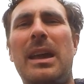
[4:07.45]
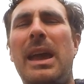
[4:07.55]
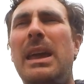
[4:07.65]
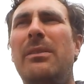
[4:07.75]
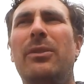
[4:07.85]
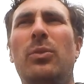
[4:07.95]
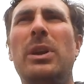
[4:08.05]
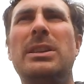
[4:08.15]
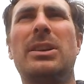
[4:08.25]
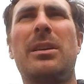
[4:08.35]
And if the
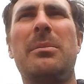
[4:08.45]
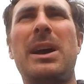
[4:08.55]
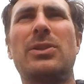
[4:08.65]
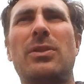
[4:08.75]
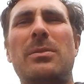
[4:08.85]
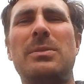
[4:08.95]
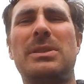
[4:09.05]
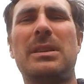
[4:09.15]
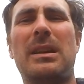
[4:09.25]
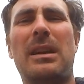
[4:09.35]
wheat's got
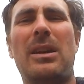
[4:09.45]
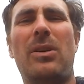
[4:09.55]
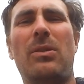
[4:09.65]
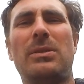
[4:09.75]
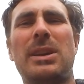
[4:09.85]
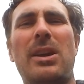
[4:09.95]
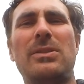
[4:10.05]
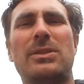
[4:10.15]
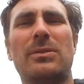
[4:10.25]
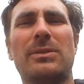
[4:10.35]
mushrooms or
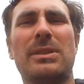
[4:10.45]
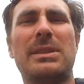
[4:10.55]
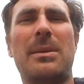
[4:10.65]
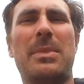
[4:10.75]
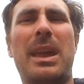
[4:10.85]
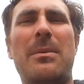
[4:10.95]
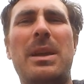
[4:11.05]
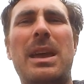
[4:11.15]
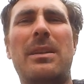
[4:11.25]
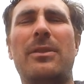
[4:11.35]
toadstools or something coming
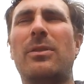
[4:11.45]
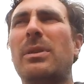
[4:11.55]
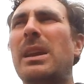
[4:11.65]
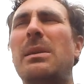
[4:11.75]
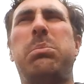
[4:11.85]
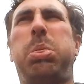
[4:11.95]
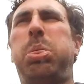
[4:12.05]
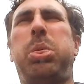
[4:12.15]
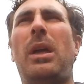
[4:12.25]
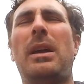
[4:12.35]
out of it already,
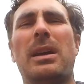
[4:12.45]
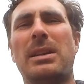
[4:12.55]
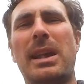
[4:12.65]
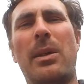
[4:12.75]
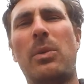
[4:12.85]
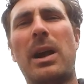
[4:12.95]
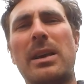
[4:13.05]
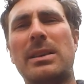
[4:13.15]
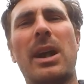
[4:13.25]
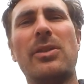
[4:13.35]
don't
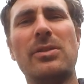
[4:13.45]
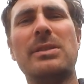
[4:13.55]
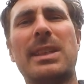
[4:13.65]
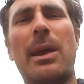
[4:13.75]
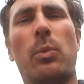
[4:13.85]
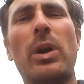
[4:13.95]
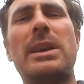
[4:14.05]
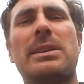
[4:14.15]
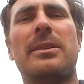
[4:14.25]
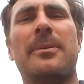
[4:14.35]
worry, don't use that
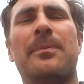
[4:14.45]
wheat,